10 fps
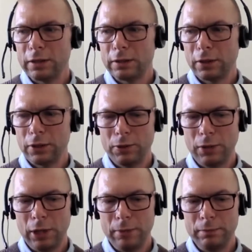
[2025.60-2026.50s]

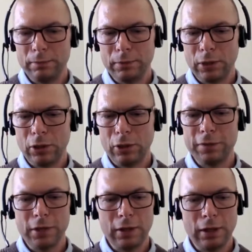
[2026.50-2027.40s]
so
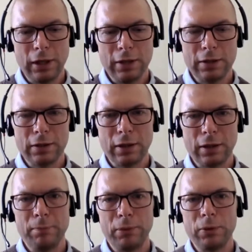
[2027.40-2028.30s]
often it's
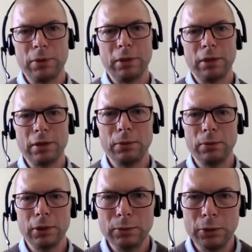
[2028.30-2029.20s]
important because there
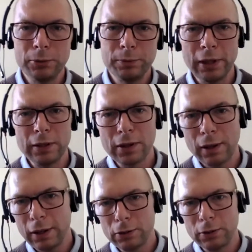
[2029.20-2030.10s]
will be
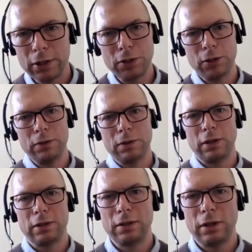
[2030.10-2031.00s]
technical issues.
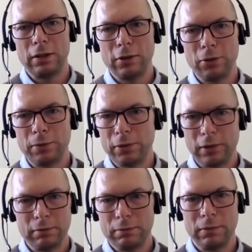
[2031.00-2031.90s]
There's no
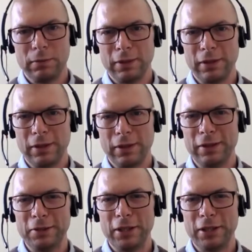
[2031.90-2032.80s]
point
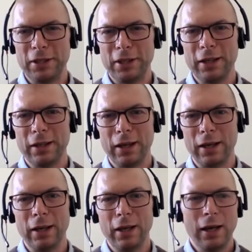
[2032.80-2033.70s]
denying that.